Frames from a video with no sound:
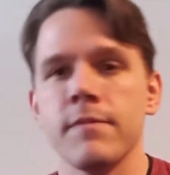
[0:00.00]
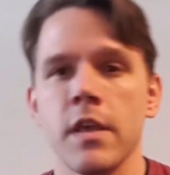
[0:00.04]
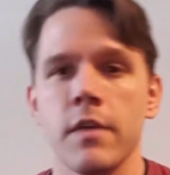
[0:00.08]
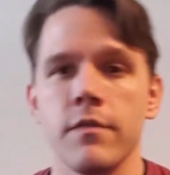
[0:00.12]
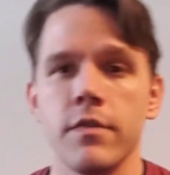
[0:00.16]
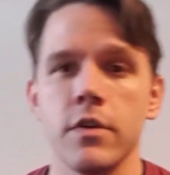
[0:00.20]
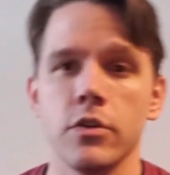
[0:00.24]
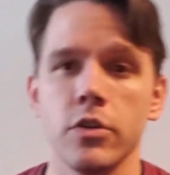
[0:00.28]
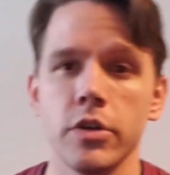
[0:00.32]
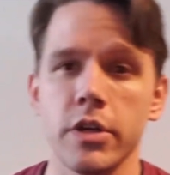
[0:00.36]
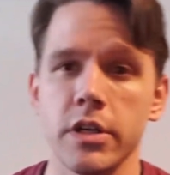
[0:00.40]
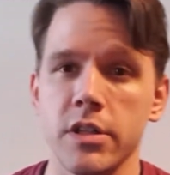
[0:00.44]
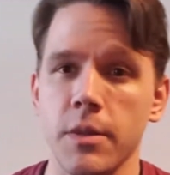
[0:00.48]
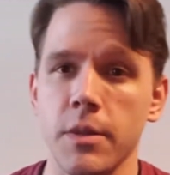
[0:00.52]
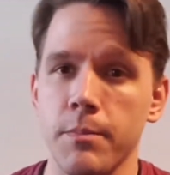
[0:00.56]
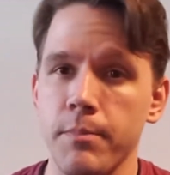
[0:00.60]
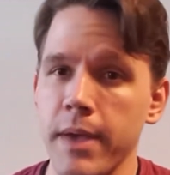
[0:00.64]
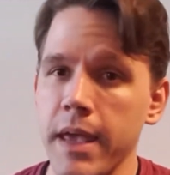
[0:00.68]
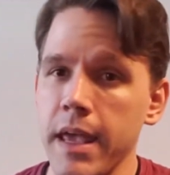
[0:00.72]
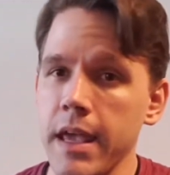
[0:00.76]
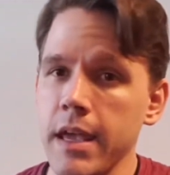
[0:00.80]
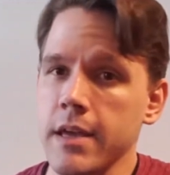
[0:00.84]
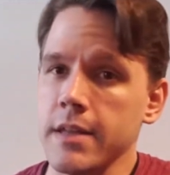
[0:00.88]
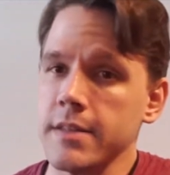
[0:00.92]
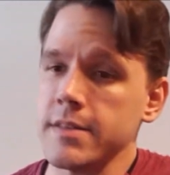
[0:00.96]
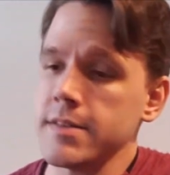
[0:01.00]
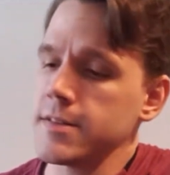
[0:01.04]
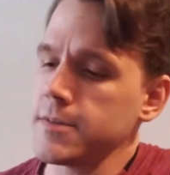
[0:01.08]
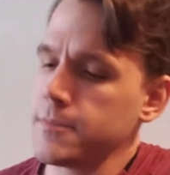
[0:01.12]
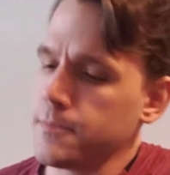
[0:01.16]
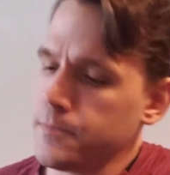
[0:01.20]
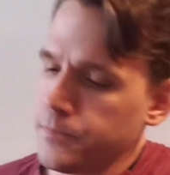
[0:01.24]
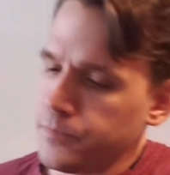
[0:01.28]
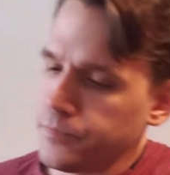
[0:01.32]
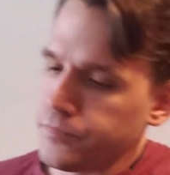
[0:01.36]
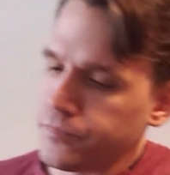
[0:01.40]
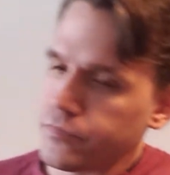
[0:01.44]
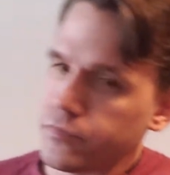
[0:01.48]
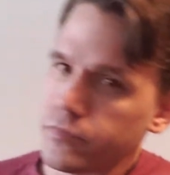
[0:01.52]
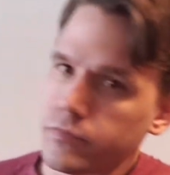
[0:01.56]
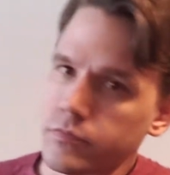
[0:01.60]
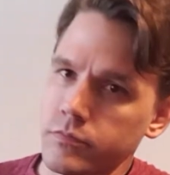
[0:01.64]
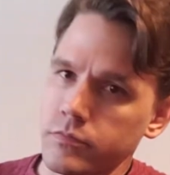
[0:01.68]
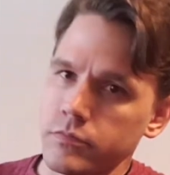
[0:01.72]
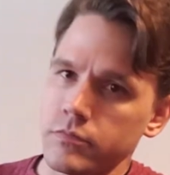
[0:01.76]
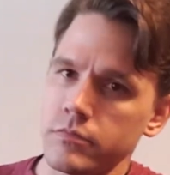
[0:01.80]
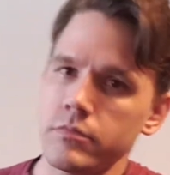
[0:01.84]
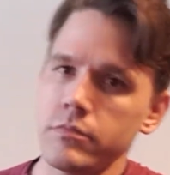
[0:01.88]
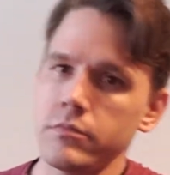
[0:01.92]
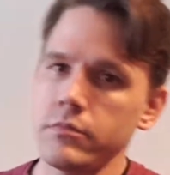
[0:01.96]
If you look at the pants,
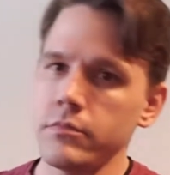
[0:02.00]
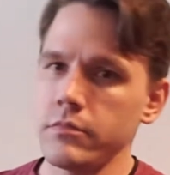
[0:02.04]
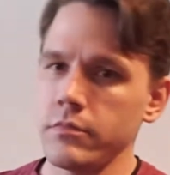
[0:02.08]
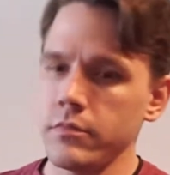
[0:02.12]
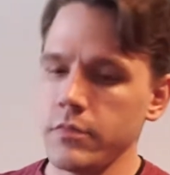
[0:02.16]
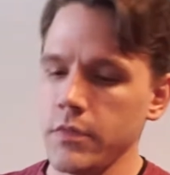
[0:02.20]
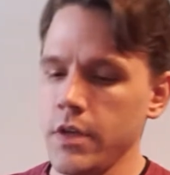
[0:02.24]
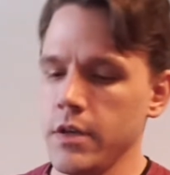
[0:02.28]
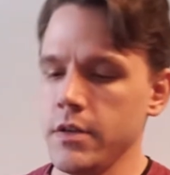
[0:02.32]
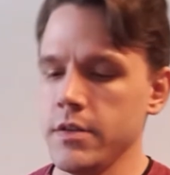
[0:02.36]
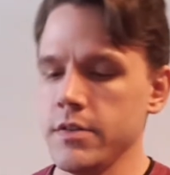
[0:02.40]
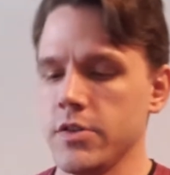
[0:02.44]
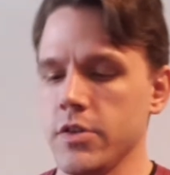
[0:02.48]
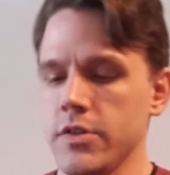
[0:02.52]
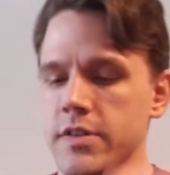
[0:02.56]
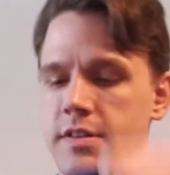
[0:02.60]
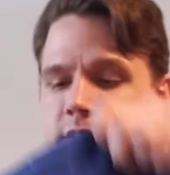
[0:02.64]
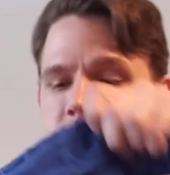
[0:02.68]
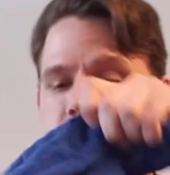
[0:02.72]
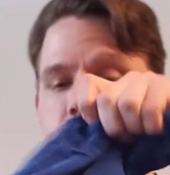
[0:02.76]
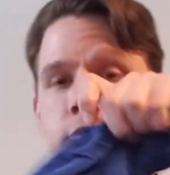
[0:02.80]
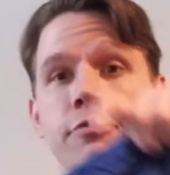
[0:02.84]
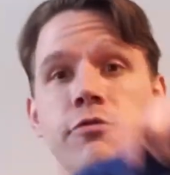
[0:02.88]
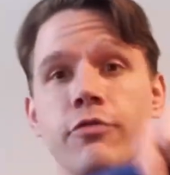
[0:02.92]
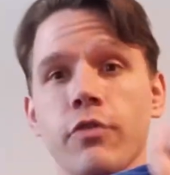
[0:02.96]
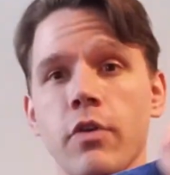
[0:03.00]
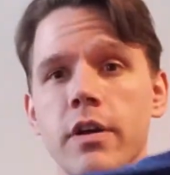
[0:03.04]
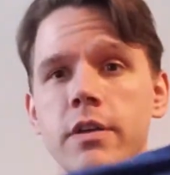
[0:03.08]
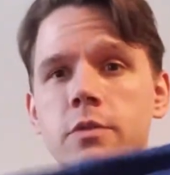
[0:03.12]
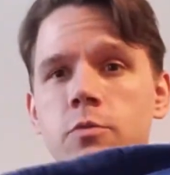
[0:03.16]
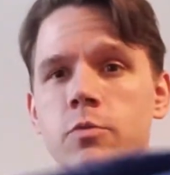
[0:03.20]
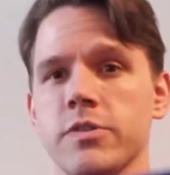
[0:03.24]
so this is the front.